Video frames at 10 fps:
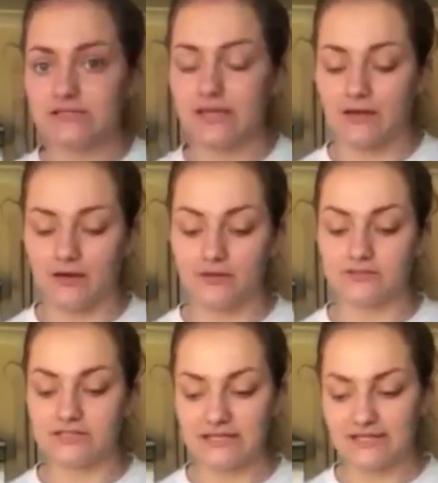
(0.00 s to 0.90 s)
They are
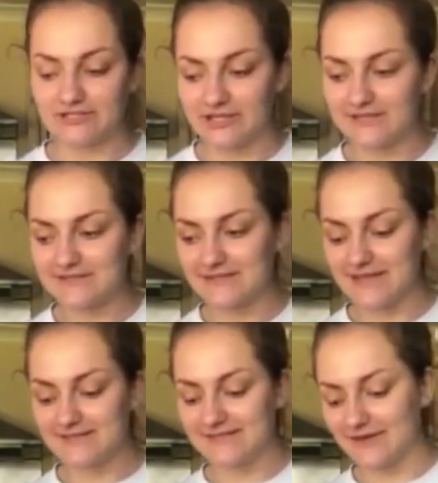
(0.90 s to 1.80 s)
delicious. They're
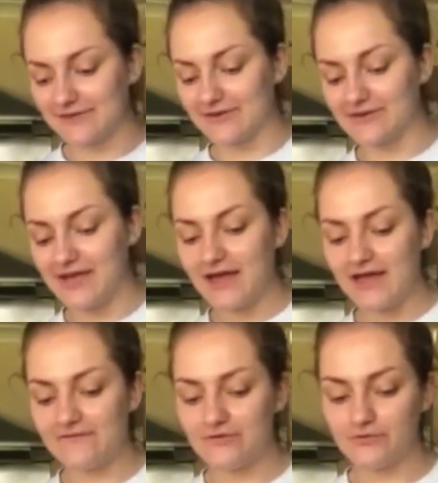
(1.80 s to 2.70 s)
so good.
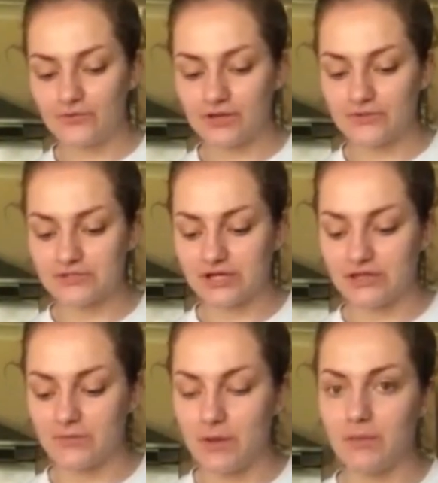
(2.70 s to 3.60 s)
Even when I was
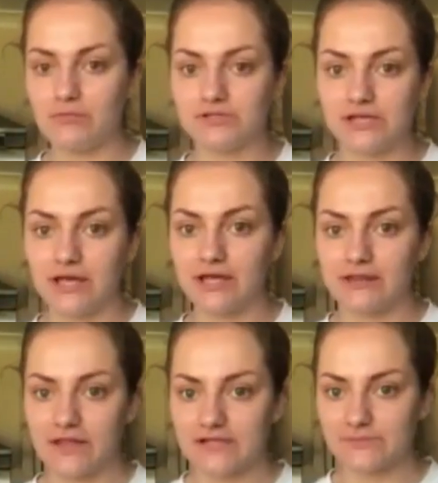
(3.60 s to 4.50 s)
cooking them, my mum was like,
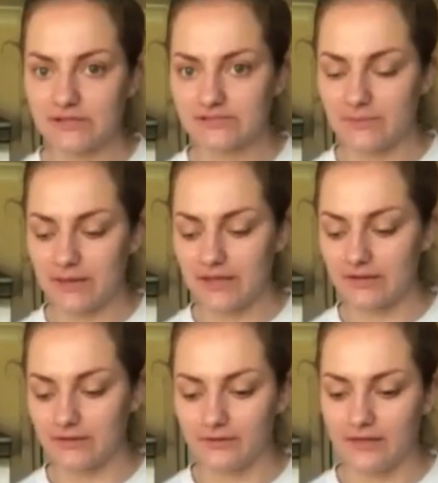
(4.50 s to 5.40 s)
"That smells like
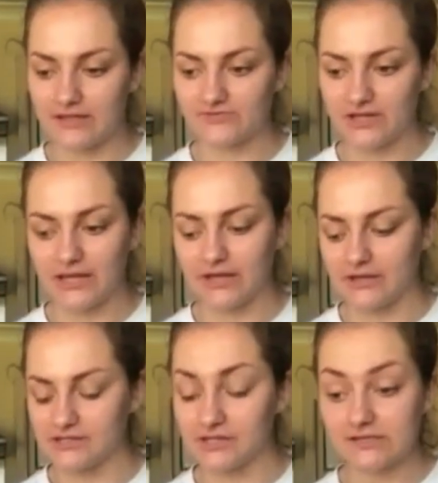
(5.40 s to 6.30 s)
bacon. That's really
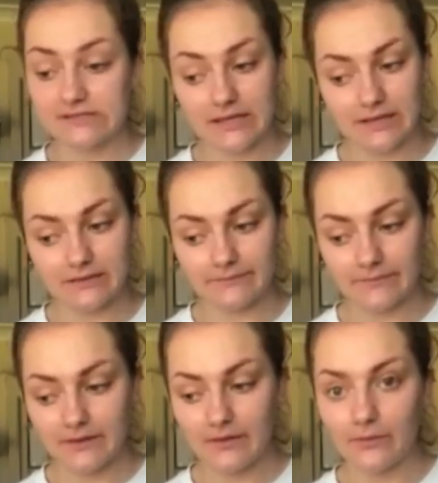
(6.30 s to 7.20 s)
good." And I was like,
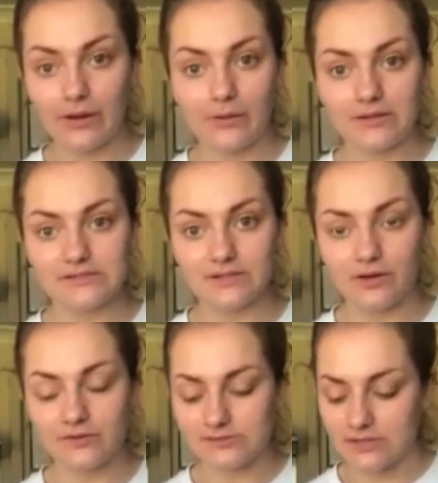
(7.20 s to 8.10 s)
"Well, it's not."